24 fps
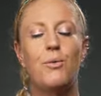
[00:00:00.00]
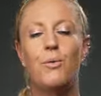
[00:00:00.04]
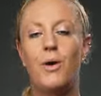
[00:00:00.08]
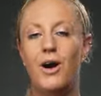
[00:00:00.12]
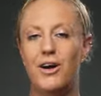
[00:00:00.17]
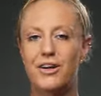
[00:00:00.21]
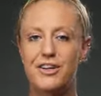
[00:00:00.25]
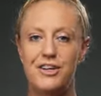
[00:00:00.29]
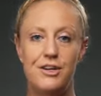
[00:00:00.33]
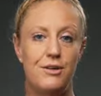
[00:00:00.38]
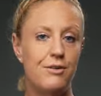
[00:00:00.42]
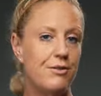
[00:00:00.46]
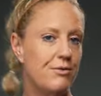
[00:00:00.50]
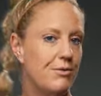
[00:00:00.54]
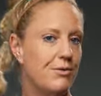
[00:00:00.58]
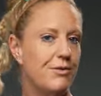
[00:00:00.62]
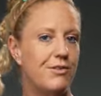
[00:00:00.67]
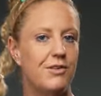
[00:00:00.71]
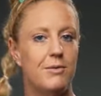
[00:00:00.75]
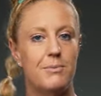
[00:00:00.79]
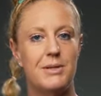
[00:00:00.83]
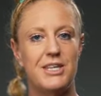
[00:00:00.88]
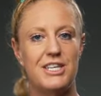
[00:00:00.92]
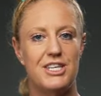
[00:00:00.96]
walk you through
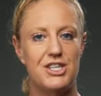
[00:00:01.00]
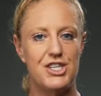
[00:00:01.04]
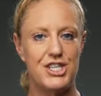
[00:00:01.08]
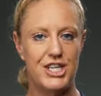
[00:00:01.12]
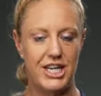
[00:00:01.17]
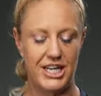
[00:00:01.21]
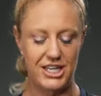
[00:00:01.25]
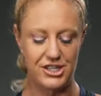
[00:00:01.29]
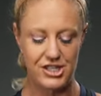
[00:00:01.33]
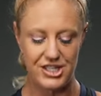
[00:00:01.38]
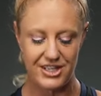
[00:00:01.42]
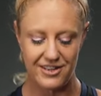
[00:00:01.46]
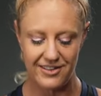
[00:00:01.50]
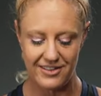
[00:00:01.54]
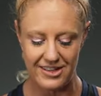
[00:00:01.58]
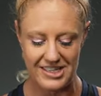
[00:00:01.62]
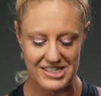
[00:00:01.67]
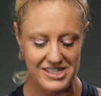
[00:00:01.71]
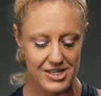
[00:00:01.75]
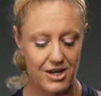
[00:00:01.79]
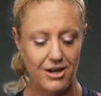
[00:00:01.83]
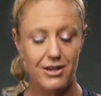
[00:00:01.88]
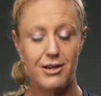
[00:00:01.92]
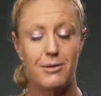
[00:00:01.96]
some of the changes and
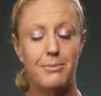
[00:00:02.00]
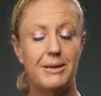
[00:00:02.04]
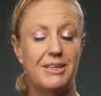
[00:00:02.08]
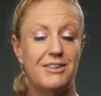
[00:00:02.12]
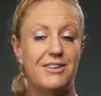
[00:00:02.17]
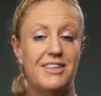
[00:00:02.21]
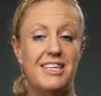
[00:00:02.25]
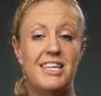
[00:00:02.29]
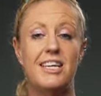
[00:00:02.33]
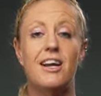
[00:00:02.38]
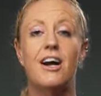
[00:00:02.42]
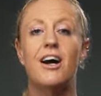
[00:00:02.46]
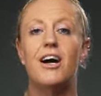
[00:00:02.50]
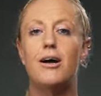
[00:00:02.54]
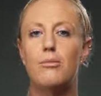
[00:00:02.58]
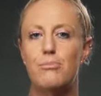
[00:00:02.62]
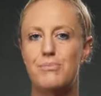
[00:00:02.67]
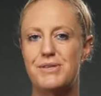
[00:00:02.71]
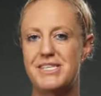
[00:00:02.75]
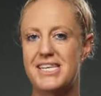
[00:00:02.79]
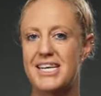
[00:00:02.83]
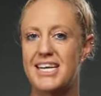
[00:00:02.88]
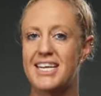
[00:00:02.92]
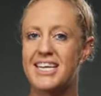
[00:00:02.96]
talk about the
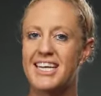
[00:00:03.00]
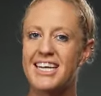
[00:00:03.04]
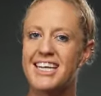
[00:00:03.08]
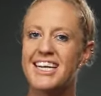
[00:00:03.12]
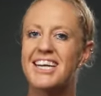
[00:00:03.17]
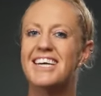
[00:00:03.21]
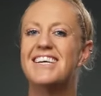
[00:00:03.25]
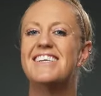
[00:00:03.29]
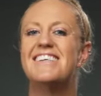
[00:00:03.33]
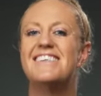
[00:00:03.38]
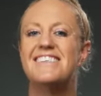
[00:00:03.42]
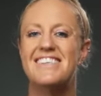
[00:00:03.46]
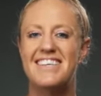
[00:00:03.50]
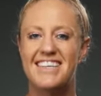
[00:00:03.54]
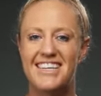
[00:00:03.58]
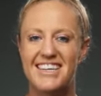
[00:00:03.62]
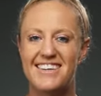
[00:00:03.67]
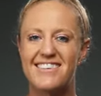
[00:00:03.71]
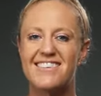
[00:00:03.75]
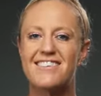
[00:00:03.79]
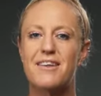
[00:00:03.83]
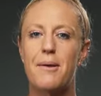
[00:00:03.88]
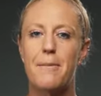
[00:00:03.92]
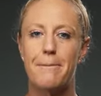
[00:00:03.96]
updated
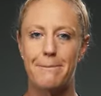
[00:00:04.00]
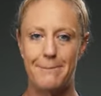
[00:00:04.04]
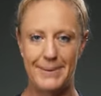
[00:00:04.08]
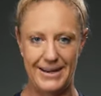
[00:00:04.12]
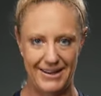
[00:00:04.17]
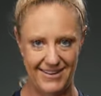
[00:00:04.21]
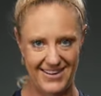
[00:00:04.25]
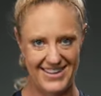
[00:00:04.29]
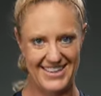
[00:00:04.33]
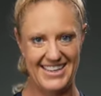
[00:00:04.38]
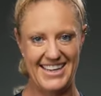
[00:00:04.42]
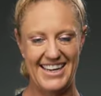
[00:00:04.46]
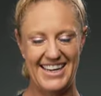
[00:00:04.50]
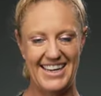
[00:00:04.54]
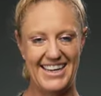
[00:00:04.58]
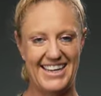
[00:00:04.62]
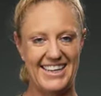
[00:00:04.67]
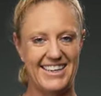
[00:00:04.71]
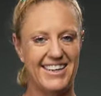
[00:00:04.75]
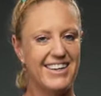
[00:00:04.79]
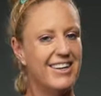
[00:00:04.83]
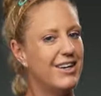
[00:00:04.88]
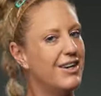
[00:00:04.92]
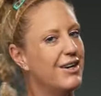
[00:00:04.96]
Adidas
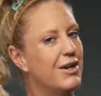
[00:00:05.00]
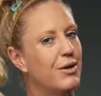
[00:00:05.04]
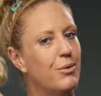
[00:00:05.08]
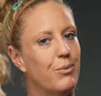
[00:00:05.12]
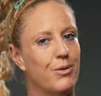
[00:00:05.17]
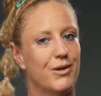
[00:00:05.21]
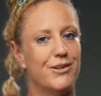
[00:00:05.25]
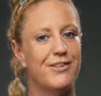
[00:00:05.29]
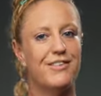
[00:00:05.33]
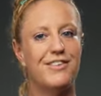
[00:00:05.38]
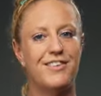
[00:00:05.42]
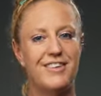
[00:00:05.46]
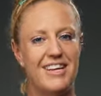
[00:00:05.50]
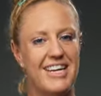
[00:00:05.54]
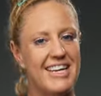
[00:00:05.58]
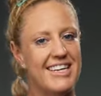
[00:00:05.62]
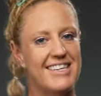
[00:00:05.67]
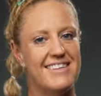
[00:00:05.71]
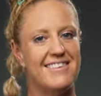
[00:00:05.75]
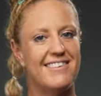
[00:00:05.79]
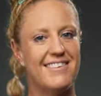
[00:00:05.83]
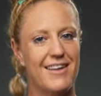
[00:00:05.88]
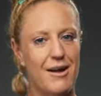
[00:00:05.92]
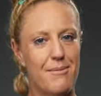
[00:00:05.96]
Barricade. We're
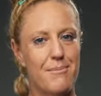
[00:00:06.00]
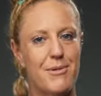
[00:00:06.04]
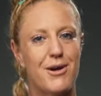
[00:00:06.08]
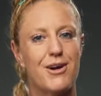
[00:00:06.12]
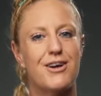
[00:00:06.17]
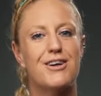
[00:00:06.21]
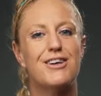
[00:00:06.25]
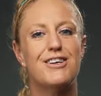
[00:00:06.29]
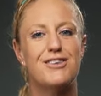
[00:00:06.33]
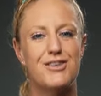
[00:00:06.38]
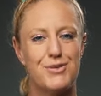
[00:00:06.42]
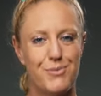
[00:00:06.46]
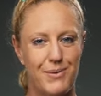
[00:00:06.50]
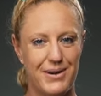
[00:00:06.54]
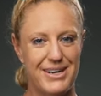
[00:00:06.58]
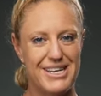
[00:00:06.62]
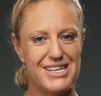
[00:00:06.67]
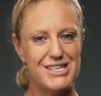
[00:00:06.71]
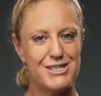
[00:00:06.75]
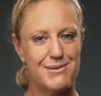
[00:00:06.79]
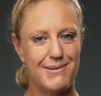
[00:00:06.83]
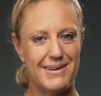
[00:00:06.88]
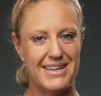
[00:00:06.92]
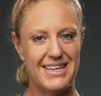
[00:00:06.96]
in summer
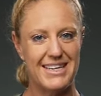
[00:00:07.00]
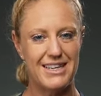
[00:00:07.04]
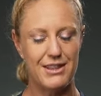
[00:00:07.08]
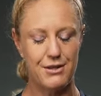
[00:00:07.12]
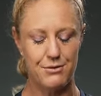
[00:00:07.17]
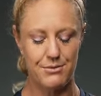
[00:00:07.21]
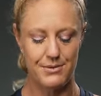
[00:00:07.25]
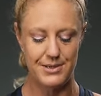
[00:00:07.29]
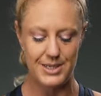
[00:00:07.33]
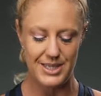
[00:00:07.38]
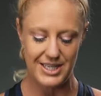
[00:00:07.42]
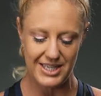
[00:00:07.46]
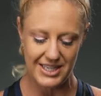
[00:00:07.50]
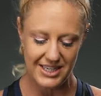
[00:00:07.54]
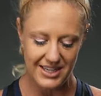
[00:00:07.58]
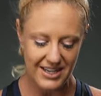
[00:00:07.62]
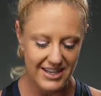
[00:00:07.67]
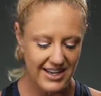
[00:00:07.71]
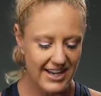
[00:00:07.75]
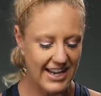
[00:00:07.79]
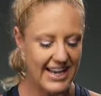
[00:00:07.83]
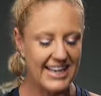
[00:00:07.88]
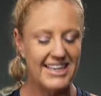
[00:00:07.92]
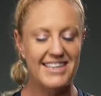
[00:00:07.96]
2023,
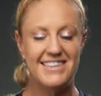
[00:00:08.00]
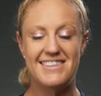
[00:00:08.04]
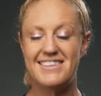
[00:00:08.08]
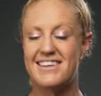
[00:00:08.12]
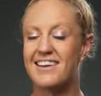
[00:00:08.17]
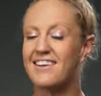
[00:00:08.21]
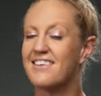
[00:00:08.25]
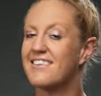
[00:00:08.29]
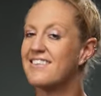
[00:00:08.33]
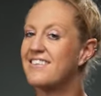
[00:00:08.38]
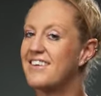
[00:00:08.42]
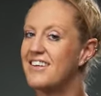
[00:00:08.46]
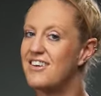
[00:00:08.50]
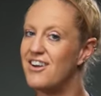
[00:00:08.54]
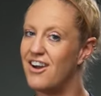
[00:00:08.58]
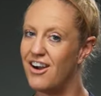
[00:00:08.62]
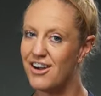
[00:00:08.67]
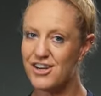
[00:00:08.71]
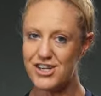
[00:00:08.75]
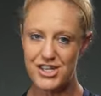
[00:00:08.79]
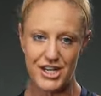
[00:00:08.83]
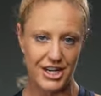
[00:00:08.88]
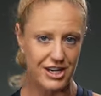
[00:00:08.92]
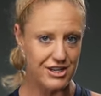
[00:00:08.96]
and Adidas did
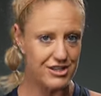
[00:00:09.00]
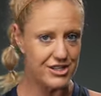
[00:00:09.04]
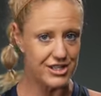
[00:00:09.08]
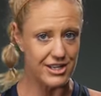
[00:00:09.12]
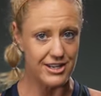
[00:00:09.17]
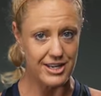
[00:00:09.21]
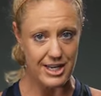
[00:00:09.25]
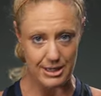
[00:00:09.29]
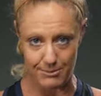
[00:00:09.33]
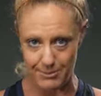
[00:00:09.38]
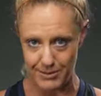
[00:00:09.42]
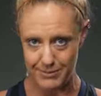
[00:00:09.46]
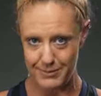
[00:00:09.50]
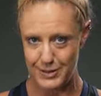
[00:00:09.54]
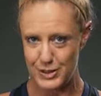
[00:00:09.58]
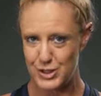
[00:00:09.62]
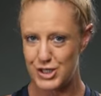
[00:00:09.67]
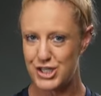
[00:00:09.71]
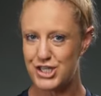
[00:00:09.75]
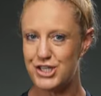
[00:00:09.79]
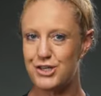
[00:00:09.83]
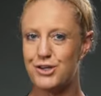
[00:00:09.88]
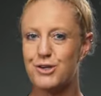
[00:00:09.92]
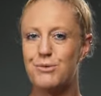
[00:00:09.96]
not change the name of this
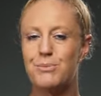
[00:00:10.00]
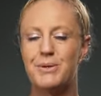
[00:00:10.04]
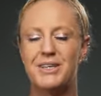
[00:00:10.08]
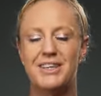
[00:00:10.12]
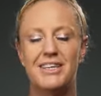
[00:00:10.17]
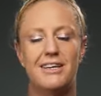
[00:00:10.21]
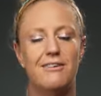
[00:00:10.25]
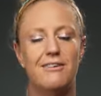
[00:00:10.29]
shoe, but